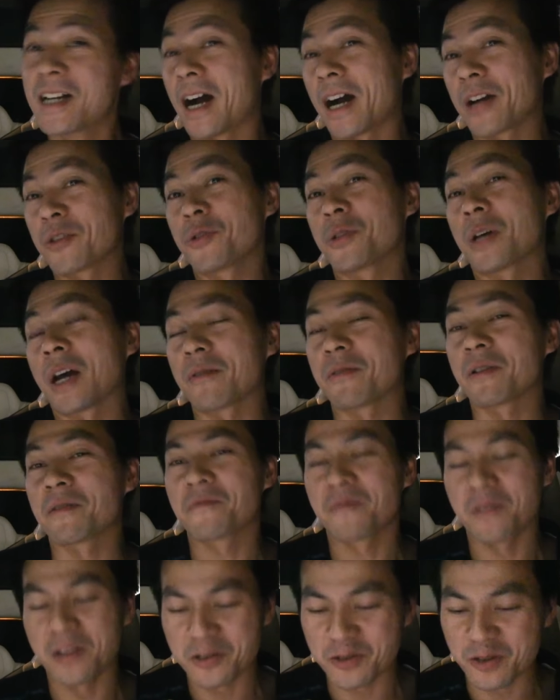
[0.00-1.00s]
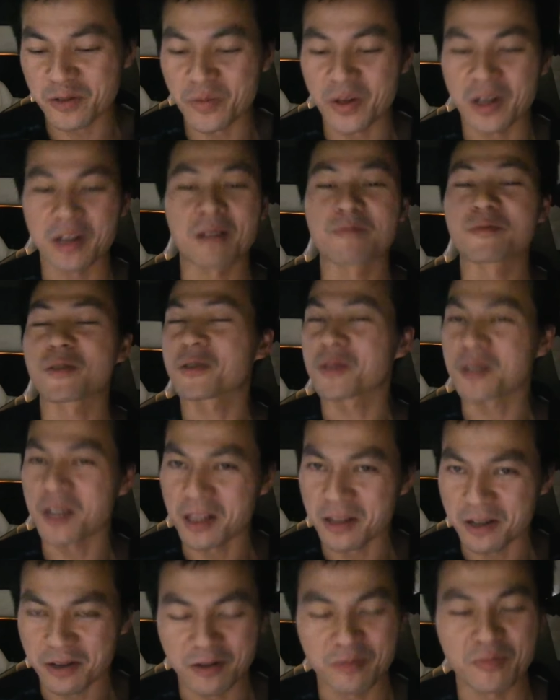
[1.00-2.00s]
I don't have that feature, but I'm just
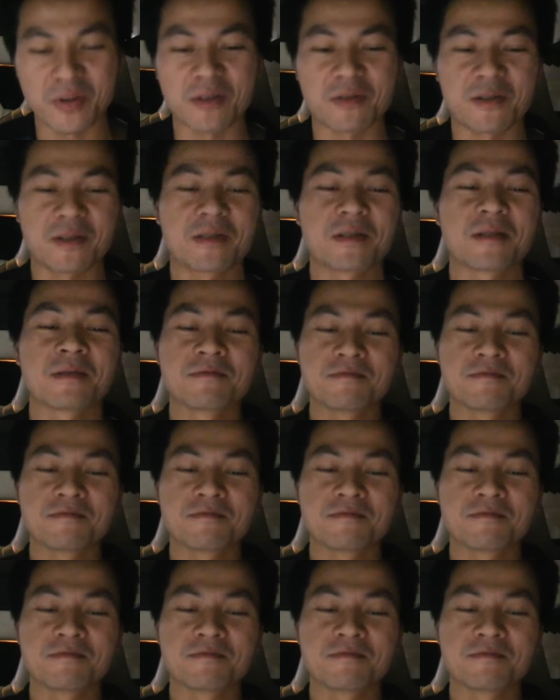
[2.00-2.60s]
telling you about it.